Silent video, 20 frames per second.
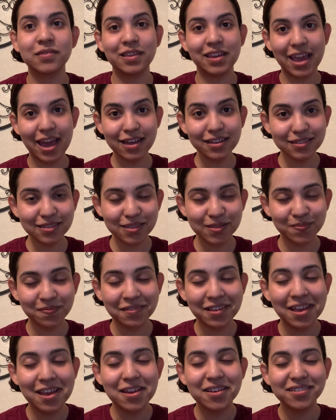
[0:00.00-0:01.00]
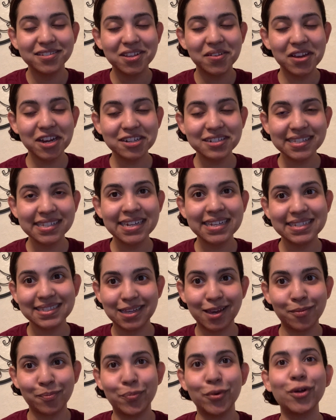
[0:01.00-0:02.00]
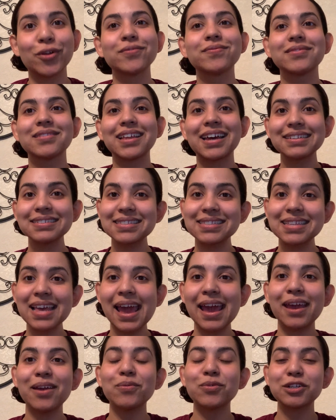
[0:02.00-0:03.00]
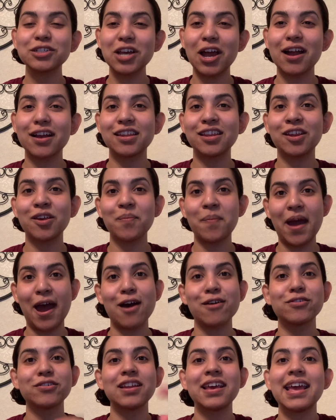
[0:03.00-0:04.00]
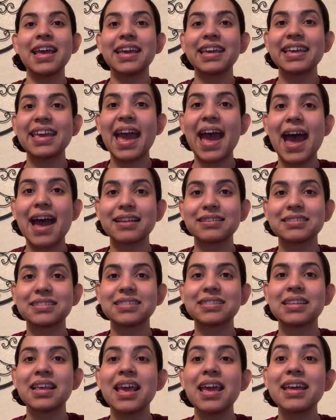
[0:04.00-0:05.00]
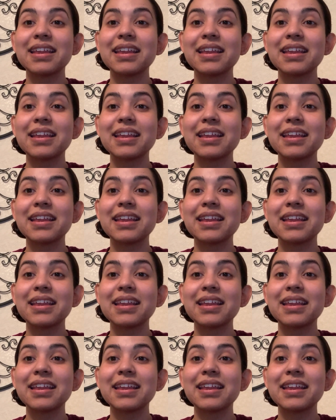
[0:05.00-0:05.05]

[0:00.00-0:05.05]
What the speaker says: Yes? So here's an example. Let's say we're talking about cats.